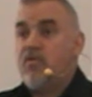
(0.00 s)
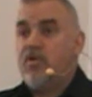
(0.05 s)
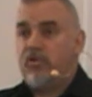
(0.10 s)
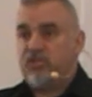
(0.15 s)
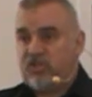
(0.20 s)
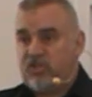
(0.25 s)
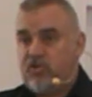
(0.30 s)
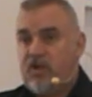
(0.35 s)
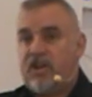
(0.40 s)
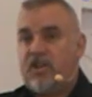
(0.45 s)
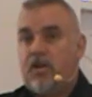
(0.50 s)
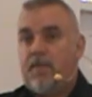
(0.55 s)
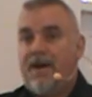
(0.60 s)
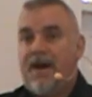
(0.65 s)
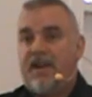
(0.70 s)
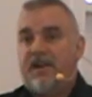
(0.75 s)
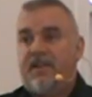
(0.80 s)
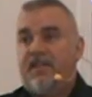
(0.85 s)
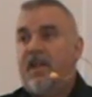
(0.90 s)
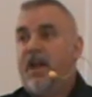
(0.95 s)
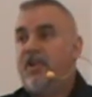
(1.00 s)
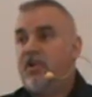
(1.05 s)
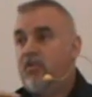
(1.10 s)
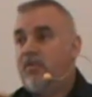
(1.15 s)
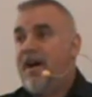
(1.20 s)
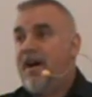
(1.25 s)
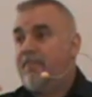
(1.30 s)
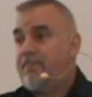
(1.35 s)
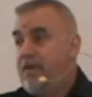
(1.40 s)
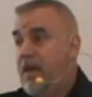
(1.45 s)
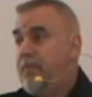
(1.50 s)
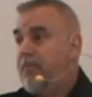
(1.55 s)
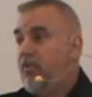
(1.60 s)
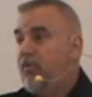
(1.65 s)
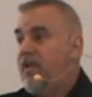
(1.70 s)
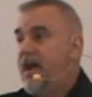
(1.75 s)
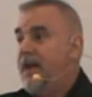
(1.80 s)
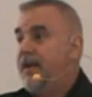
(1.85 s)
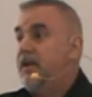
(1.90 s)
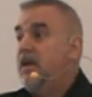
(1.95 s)
real strict about it, and they do have
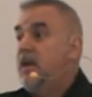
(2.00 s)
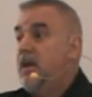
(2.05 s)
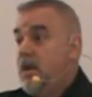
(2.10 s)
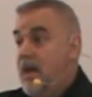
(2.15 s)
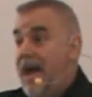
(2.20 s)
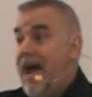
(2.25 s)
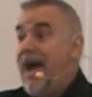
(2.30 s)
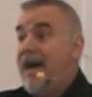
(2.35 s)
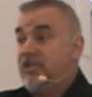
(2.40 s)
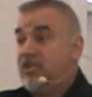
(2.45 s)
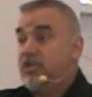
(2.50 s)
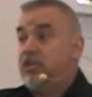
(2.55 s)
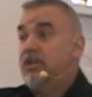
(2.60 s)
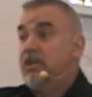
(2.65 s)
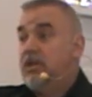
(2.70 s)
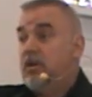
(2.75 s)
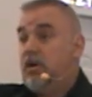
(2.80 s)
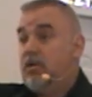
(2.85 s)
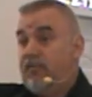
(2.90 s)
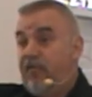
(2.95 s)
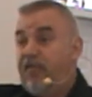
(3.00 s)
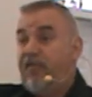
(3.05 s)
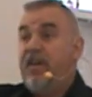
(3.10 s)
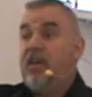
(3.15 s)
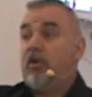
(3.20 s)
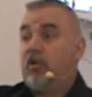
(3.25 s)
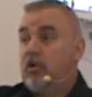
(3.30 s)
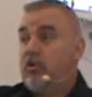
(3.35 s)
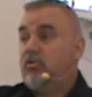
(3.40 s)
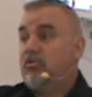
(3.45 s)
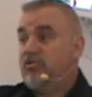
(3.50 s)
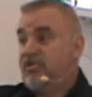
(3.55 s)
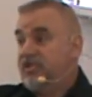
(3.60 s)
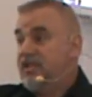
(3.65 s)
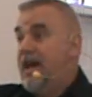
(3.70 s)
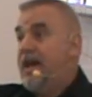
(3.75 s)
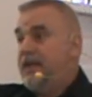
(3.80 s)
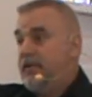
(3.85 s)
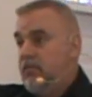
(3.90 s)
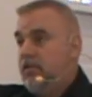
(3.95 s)
people that actually feelers
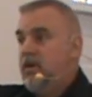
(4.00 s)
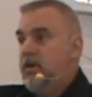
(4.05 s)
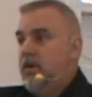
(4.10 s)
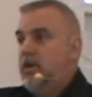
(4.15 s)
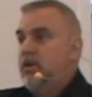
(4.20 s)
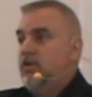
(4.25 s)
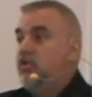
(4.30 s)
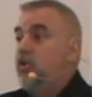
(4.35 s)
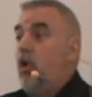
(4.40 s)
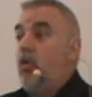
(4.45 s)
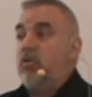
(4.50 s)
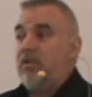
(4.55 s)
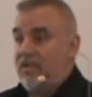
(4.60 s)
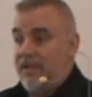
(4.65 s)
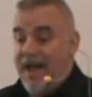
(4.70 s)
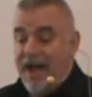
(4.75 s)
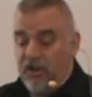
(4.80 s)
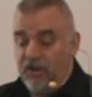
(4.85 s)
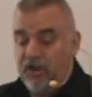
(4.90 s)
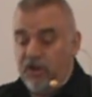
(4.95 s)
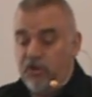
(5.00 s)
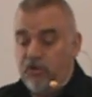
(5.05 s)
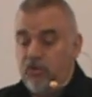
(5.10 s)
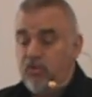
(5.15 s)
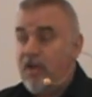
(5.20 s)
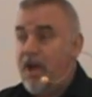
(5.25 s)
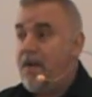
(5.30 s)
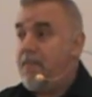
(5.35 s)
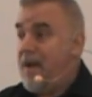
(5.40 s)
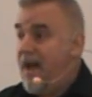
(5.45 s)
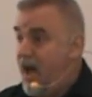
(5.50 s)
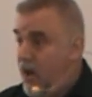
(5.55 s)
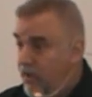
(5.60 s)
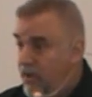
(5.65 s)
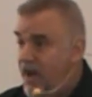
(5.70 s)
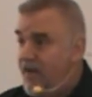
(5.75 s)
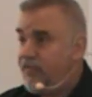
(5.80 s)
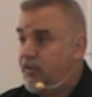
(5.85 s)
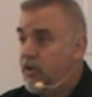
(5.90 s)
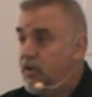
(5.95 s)
that don't allow you to do that.
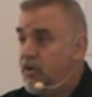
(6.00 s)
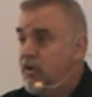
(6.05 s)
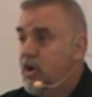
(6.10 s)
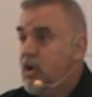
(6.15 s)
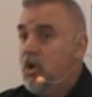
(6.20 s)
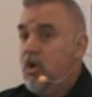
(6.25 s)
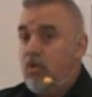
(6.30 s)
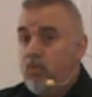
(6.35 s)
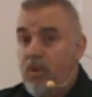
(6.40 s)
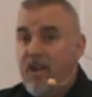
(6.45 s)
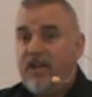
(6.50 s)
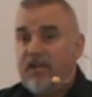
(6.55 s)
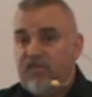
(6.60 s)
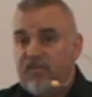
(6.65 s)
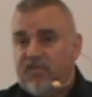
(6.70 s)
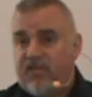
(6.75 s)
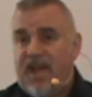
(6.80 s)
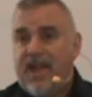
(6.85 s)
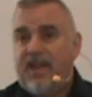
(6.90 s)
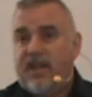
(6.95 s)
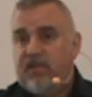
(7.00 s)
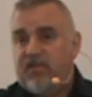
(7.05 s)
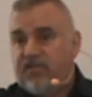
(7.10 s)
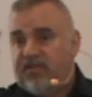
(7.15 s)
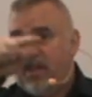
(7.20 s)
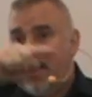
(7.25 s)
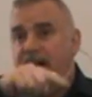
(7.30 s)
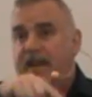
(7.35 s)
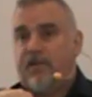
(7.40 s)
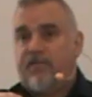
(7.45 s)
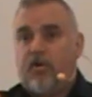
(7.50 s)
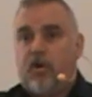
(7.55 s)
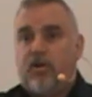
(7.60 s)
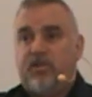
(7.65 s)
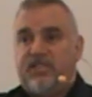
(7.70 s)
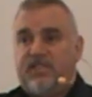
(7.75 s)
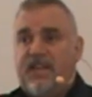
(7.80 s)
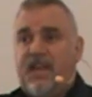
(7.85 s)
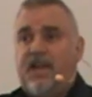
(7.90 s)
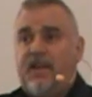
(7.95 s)
However, we can stay inside of
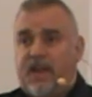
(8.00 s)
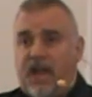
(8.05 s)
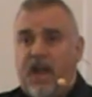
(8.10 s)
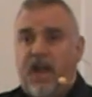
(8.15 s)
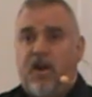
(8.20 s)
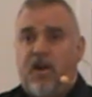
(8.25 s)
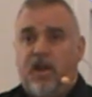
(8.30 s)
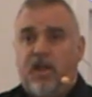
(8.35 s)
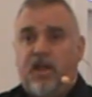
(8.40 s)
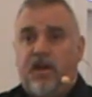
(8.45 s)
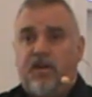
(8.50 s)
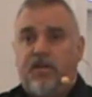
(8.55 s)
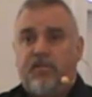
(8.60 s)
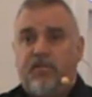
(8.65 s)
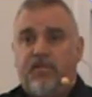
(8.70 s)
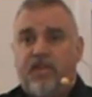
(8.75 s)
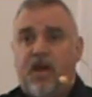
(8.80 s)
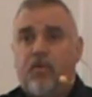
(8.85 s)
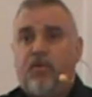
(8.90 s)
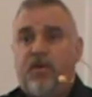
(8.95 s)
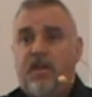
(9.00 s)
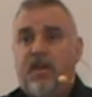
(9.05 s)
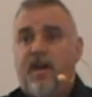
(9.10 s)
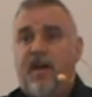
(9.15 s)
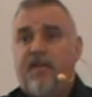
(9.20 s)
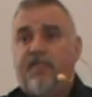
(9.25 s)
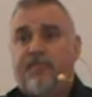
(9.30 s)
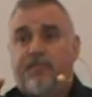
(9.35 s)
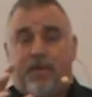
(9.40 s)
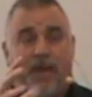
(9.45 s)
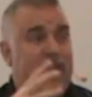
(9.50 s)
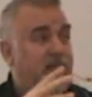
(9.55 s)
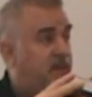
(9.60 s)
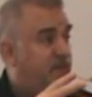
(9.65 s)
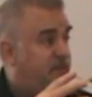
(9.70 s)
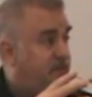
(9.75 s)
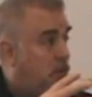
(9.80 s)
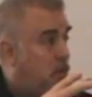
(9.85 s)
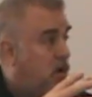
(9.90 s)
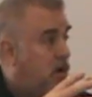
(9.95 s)
our tent area that we have
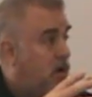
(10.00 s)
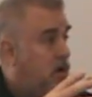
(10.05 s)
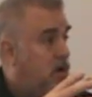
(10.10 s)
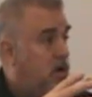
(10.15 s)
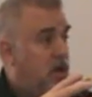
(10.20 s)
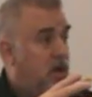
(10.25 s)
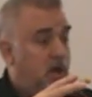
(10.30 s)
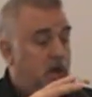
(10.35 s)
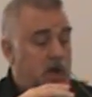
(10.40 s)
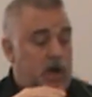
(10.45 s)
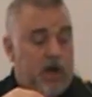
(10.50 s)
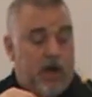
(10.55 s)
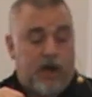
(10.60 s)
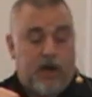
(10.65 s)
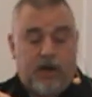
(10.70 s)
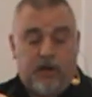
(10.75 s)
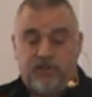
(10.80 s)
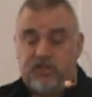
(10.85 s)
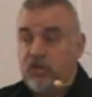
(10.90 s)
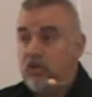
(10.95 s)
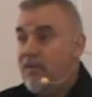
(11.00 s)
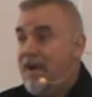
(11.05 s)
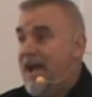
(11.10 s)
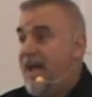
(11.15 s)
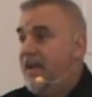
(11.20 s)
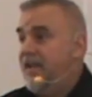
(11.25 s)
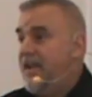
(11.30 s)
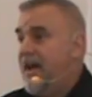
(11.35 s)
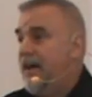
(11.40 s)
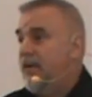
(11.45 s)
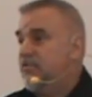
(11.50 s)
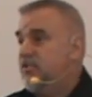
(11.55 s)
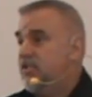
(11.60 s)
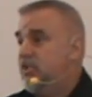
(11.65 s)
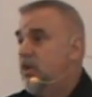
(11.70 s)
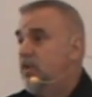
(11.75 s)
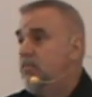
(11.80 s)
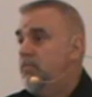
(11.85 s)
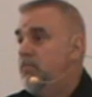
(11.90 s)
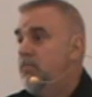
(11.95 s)
paid for uh, to hand out
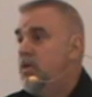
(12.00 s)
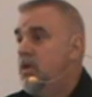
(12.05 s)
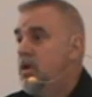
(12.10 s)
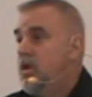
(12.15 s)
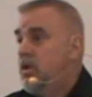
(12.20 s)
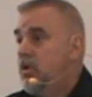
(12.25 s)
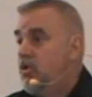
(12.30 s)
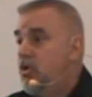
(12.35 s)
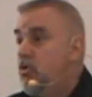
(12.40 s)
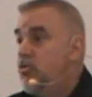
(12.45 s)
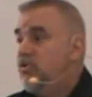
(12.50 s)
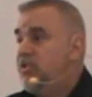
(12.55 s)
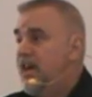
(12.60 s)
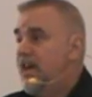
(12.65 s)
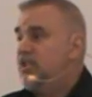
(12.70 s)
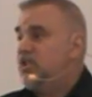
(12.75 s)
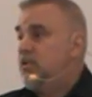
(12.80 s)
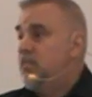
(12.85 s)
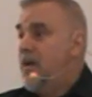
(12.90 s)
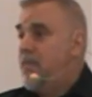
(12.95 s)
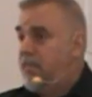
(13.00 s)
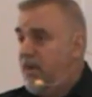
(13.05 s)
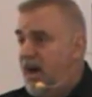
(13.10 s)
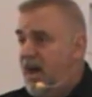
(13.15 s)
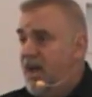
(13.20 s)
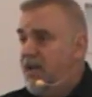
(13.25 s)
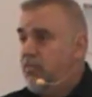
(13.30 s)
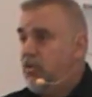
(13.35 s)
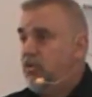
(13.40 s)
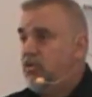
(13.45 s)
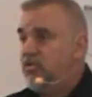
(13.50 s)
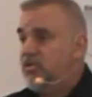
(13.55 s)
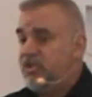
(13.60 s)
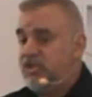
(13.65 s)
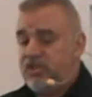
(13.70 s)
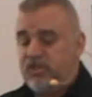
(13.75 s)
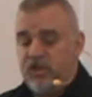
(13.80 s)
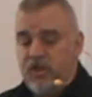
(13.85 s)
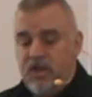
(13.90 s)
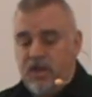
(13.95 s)
some New Testament
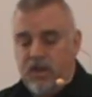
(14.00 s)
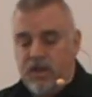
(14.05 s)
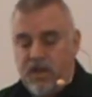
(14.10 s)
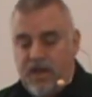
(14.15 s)
Bibles.